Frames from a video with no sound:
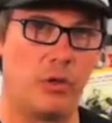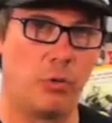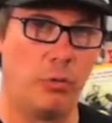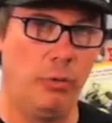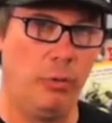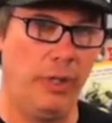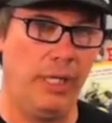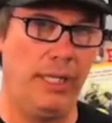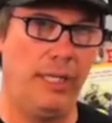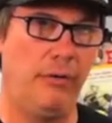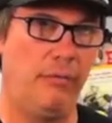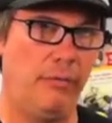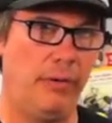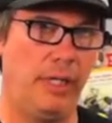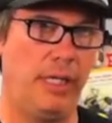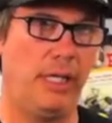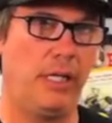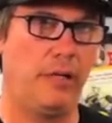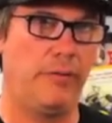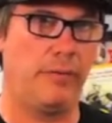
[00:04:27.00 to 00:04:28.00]
really,
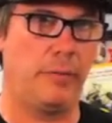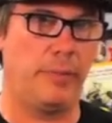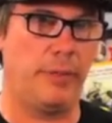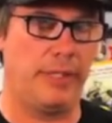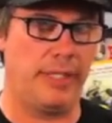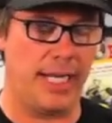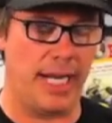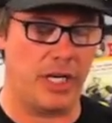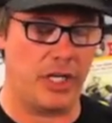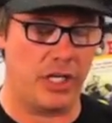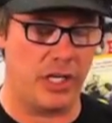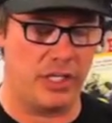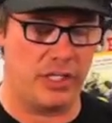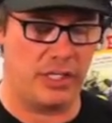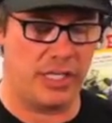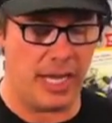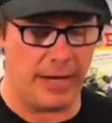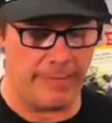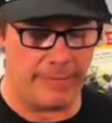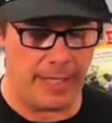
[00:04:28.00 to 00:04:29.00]
really good for protection and
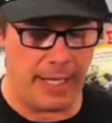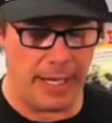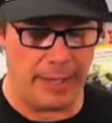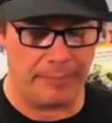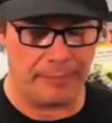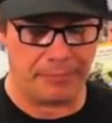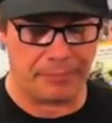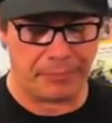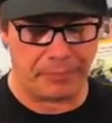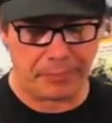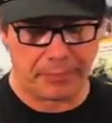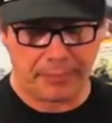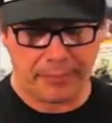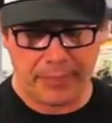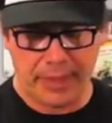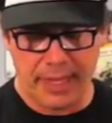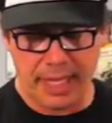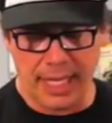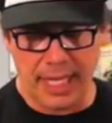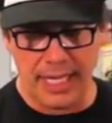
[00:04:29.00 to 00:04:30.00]
safety.
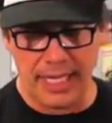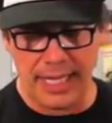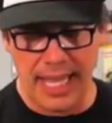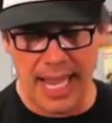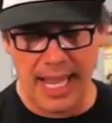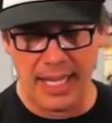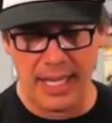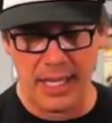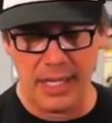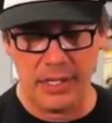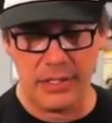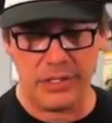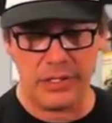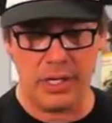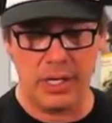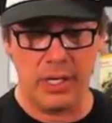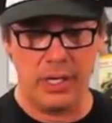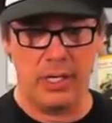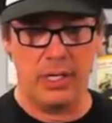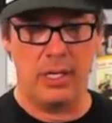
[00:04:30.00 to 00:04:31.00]
And that is
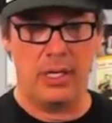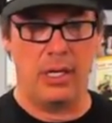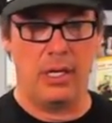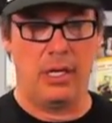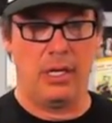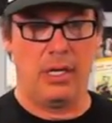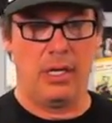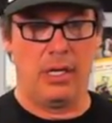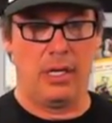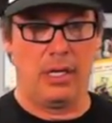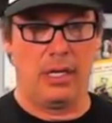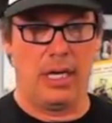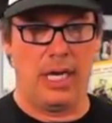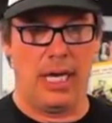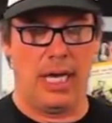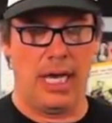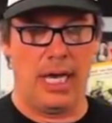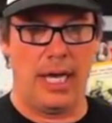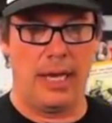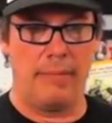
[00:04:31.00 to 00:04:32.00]

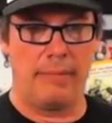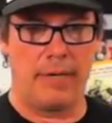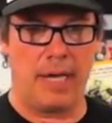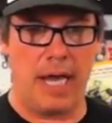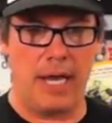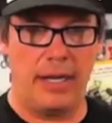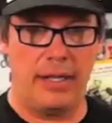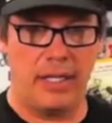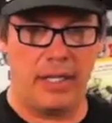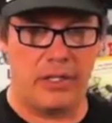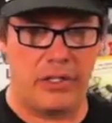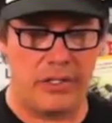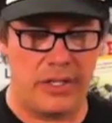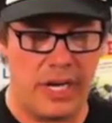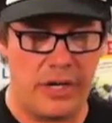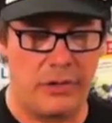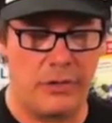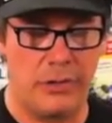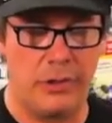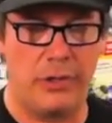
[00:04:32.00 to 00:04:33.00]
kind of the
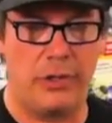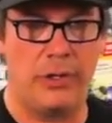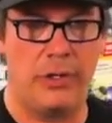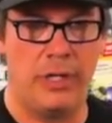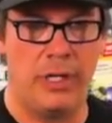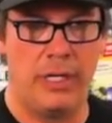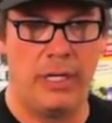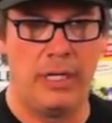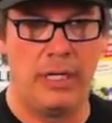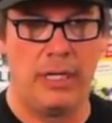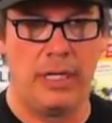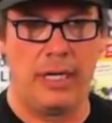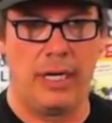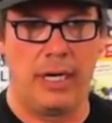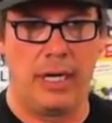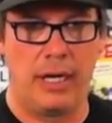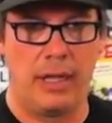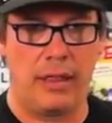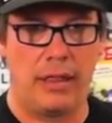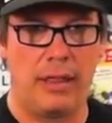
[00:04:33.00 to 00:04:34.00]
central
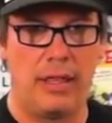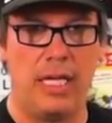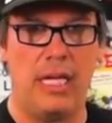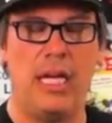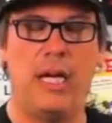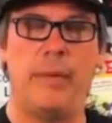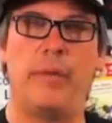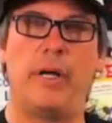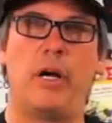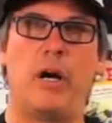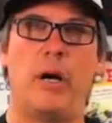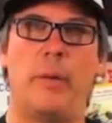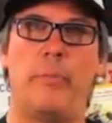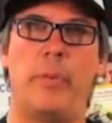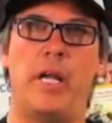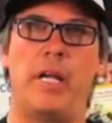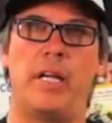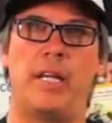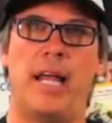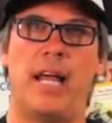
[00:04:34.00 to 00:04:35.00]
theme, in our
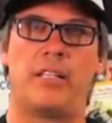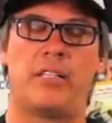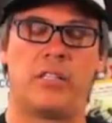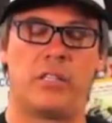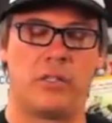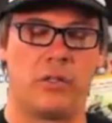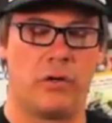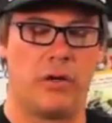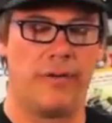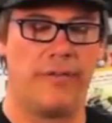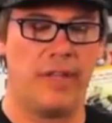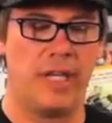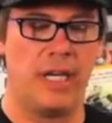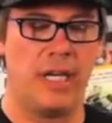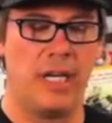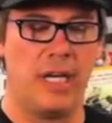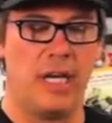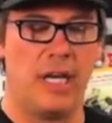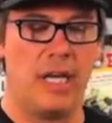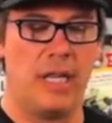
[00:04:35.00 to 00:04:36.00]
opinion. That's sort of
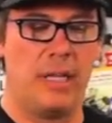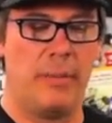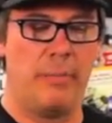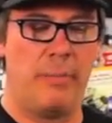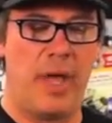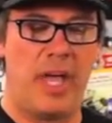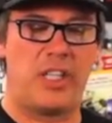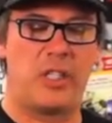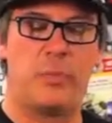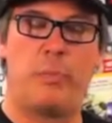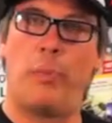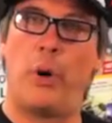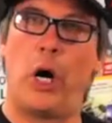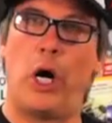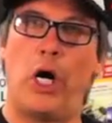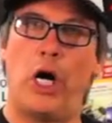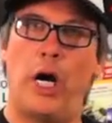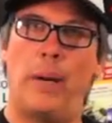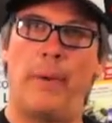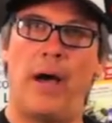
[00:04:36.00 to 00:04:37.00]
the best
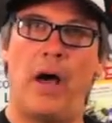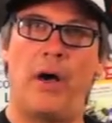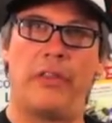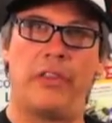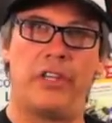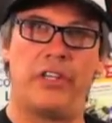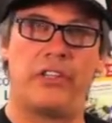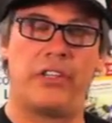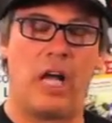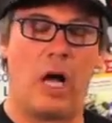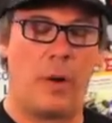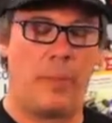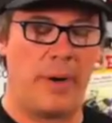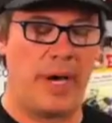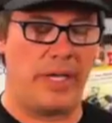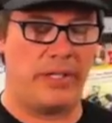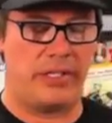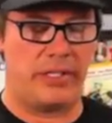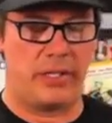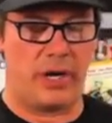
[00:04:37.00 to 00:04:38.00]
part about this
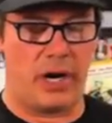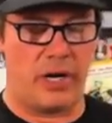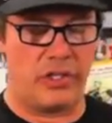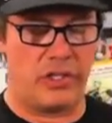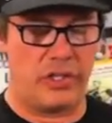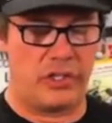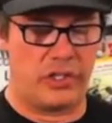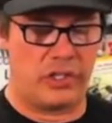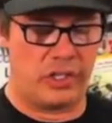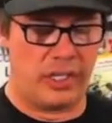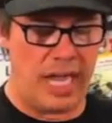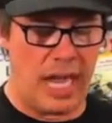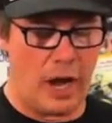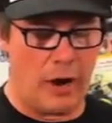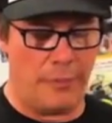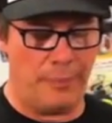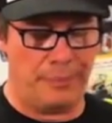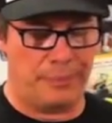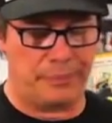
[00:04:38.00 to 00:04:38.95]
Alpinestars Scout.